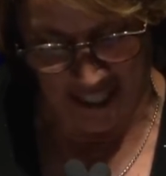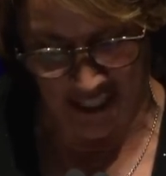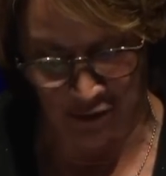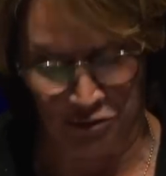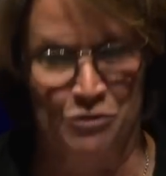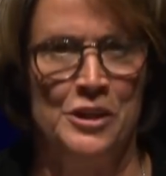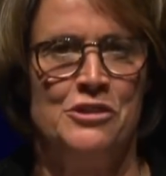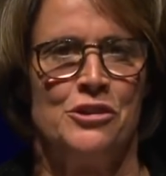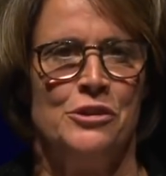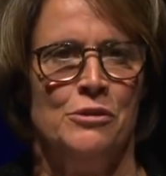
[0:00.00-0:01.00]
and whose
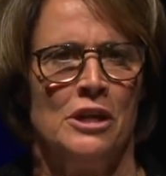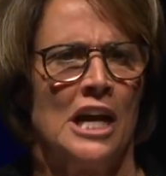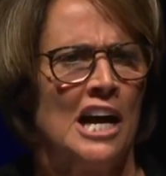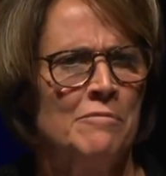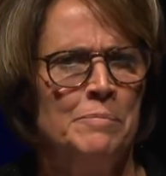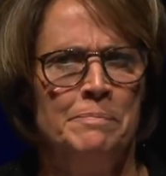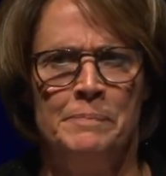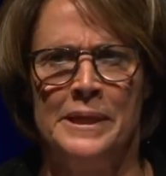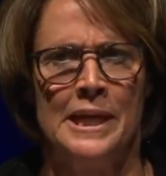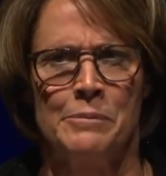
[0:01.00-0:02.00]
feature unit I've
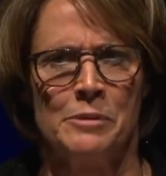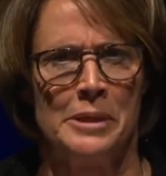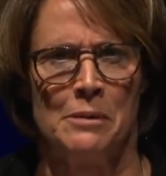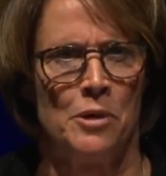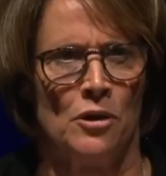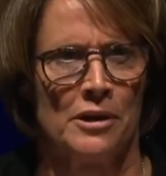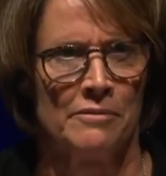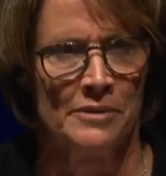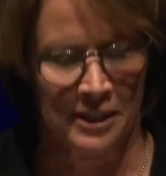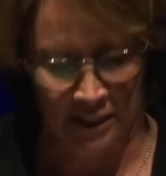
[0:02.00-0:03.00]
been able to be a part of
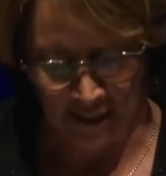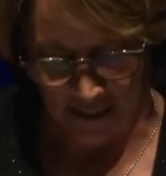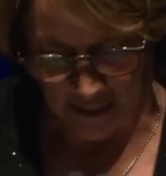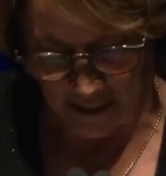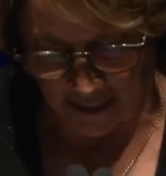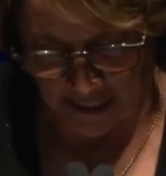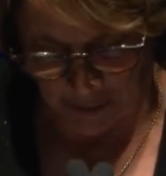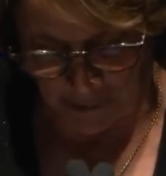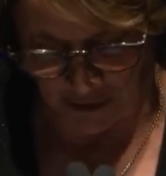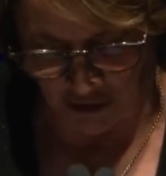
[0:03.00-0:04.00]
uh, at
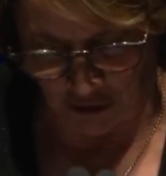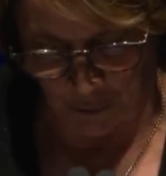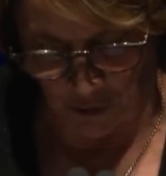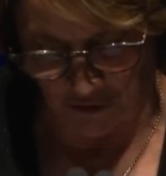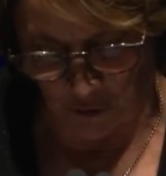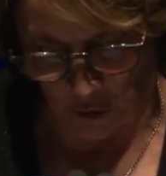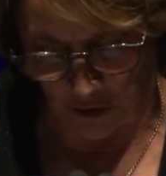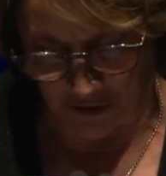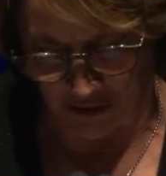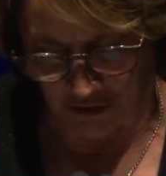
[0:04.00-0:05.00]
NBC Sports for
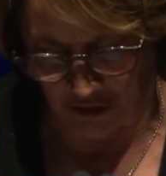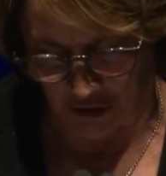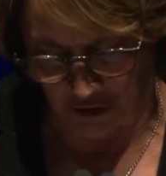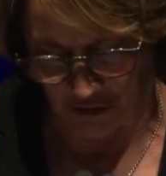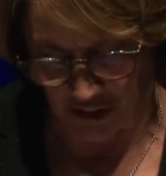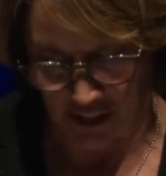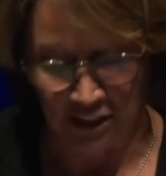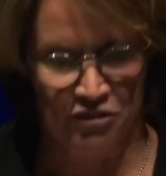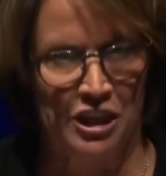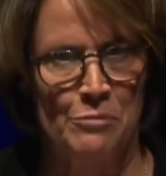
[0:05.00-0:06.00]
all these years.
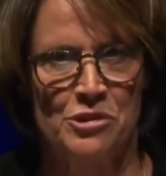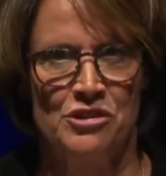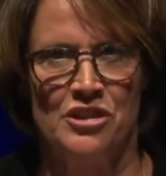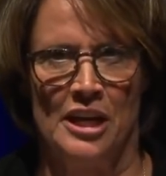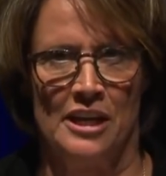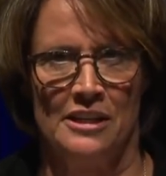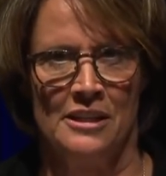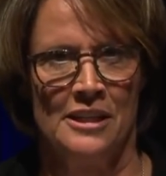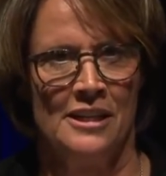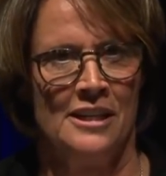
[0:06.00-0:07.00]
Samson Chan,
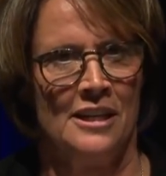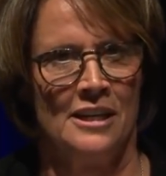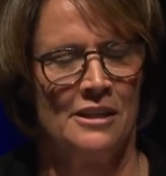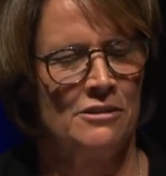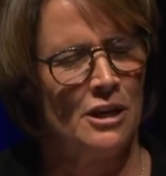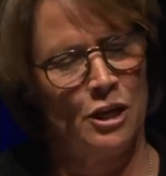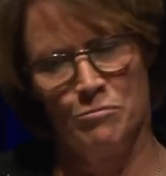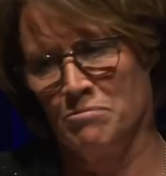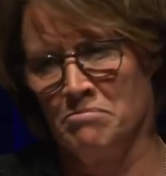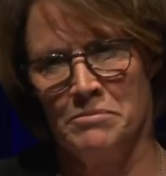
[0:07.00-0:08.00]
uh, a,
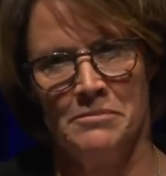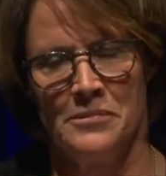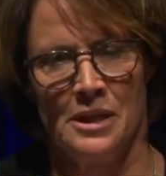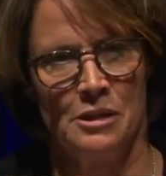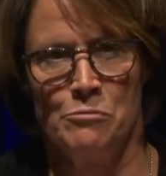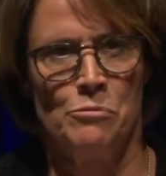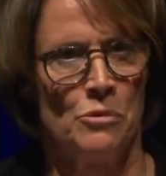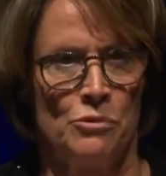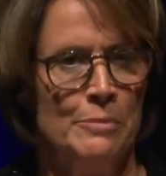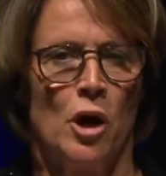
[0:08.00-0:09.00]
a
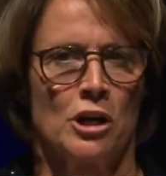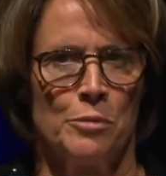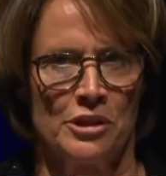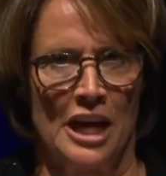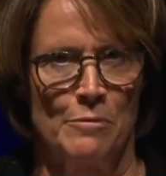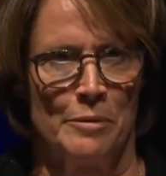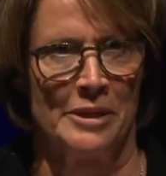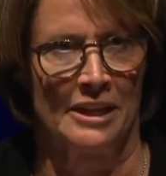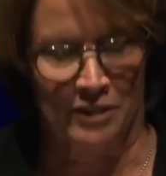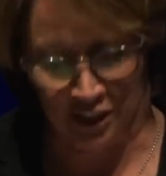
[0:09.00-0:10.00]
remarkable
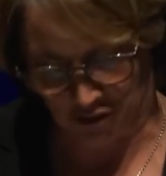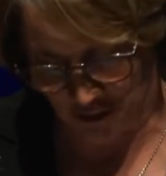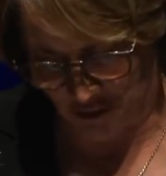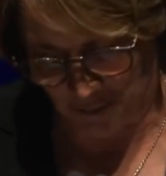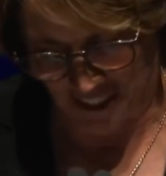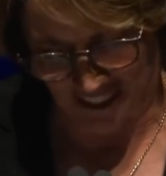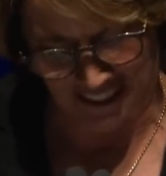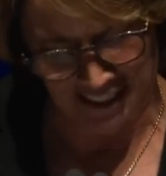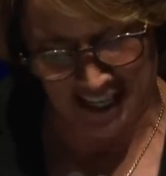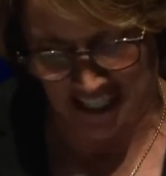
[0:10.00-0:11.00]
cameraman. I've gotten to spend a
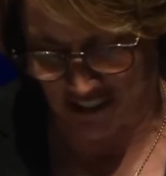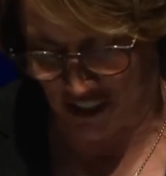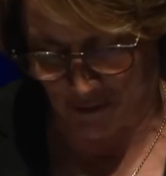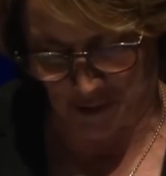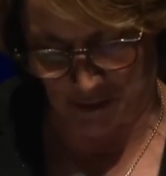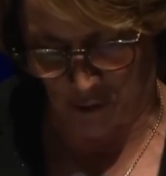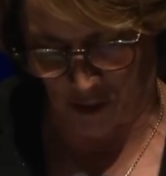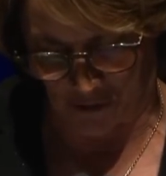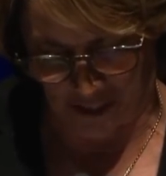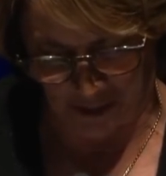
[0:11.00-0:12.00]
lot of time with him
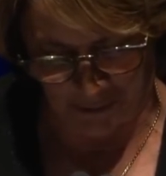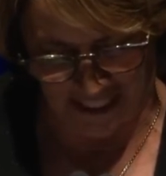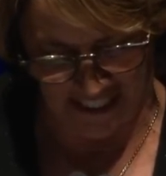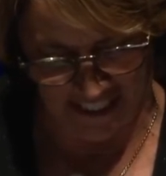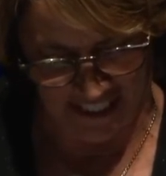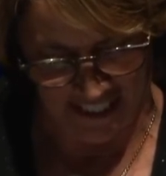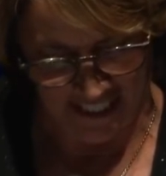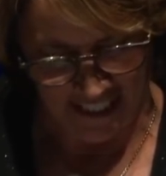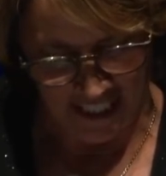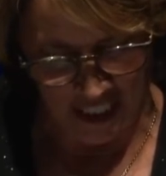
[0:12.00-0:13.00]
all around the planet.
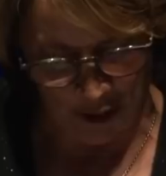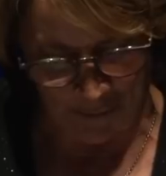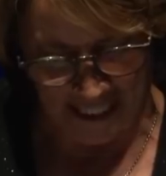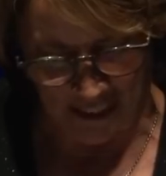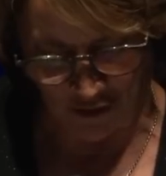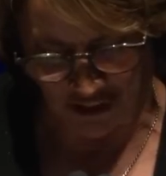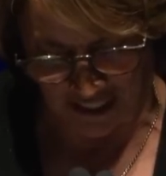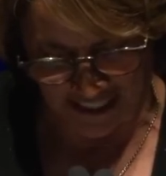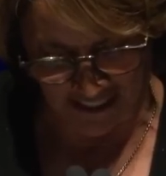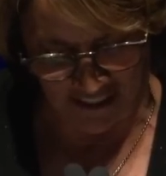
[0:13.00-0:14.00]
Um, I'd also
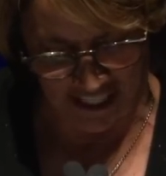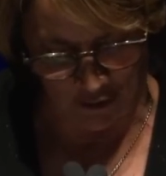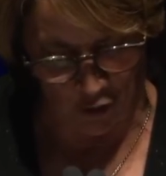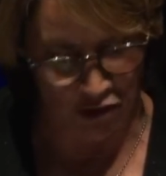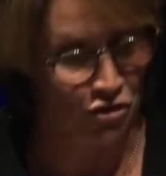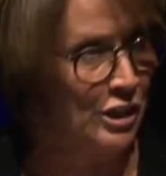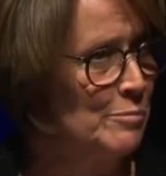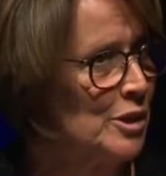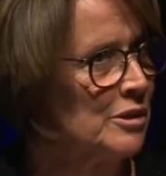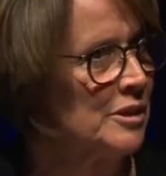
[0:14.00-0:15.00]
like to thank Ross
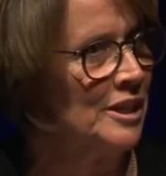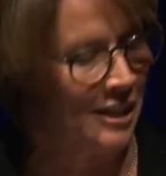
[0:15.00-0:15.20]
Greenberg.